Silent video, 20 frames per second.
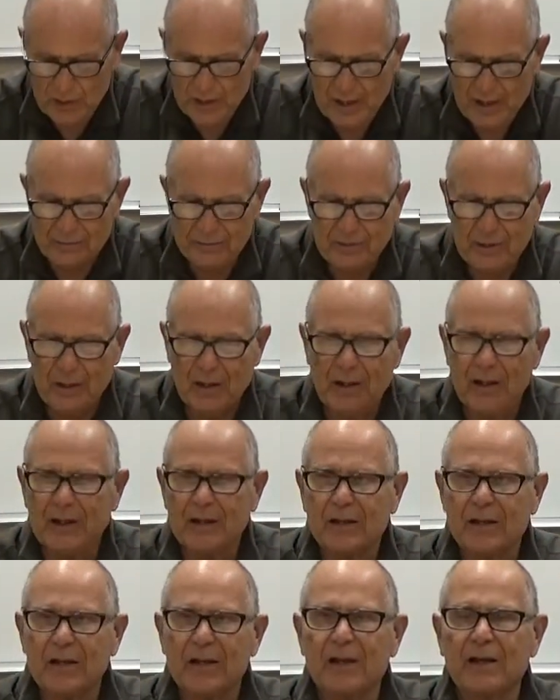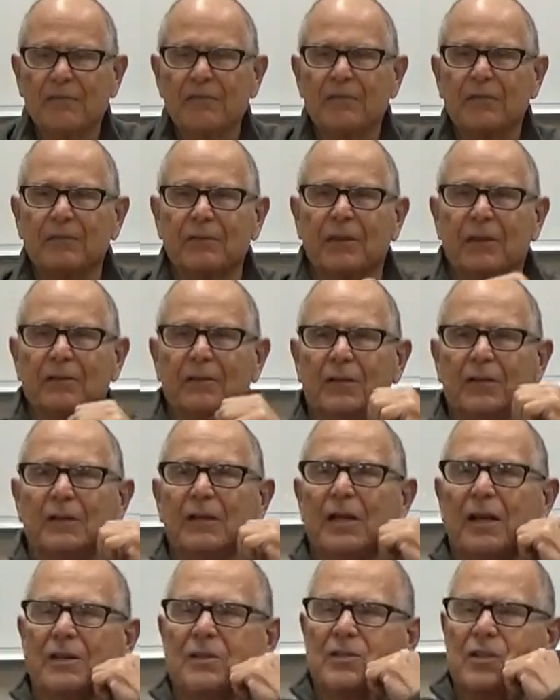half today and half
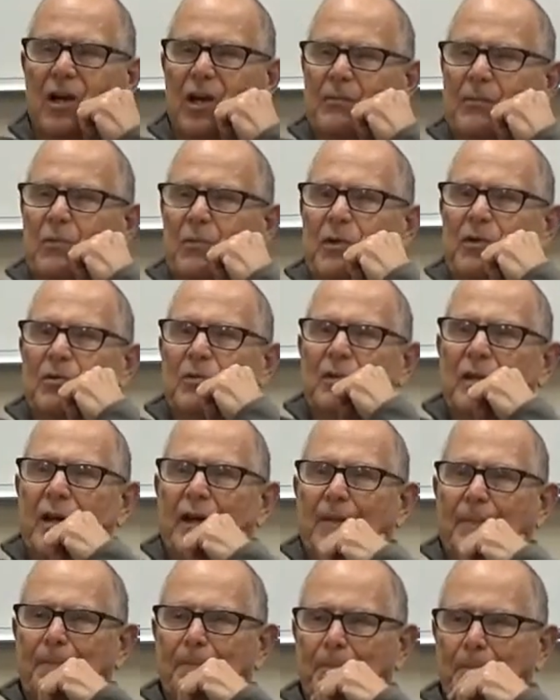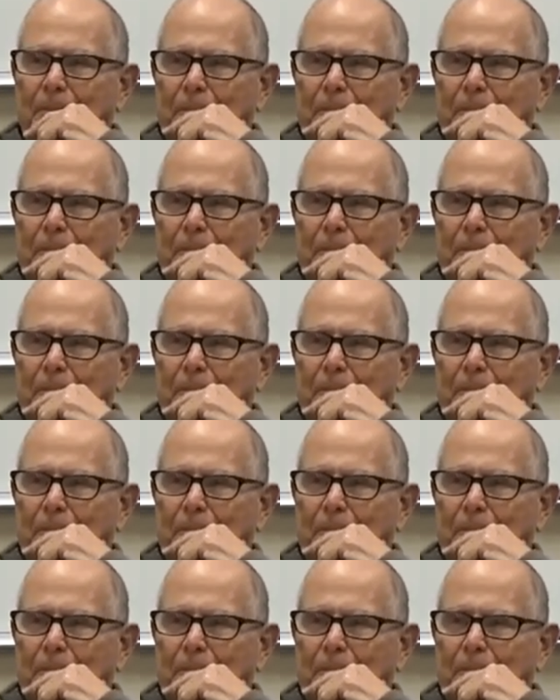next time. You want to do that?